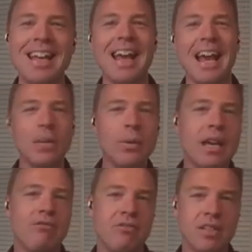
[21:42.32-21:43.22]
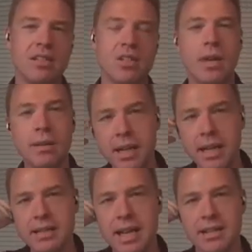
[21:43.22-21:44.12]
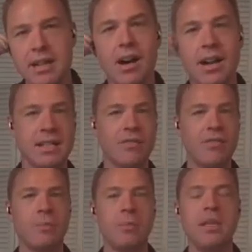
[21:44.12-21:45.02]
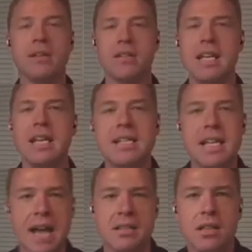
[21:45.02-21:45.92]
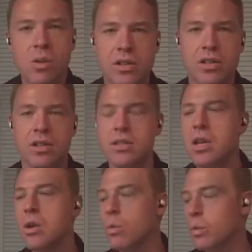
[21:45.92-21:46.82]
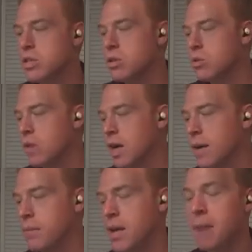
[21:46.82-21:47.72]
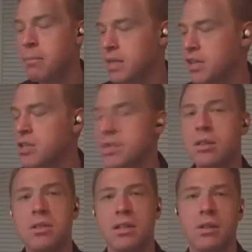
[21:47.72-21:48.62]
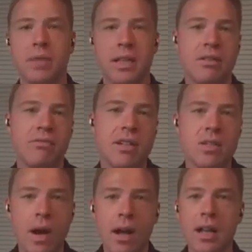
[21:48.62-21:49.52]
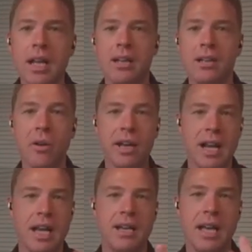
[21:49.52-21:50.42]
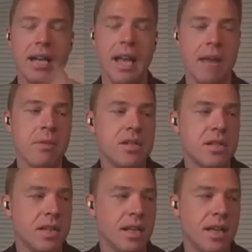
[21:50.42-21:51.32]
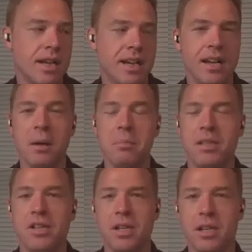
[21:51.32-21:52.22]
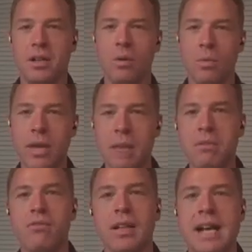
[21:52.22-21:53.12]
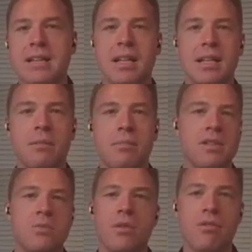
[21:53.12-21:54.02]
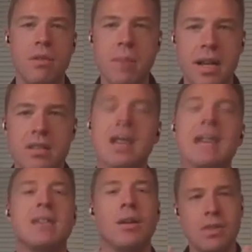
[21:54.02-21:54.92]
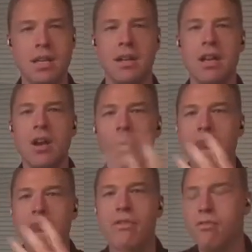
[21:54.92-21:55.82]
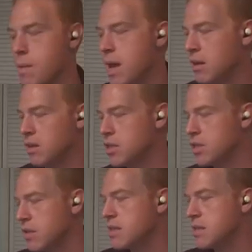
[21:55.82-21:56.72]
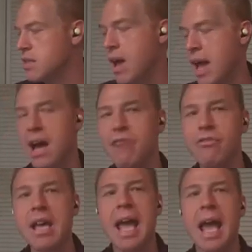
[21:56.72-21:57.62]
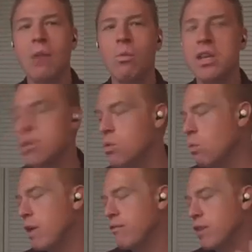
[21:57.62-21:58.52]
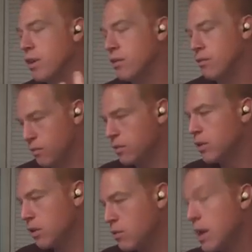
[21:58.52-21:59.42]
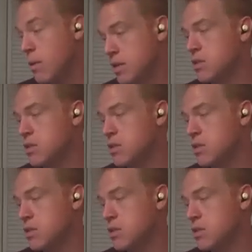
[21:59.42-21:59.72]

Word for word: And then we get 15 to 20 minutes as an audience of their peers to ask questions. When we do um, competitions, those can look really really different as well. Laura and I and Cameron just did a, a competition a weekend before last, and the pitches were three minutes. You got to stick within whatever format and constraints that you have. And when you, if you're great question.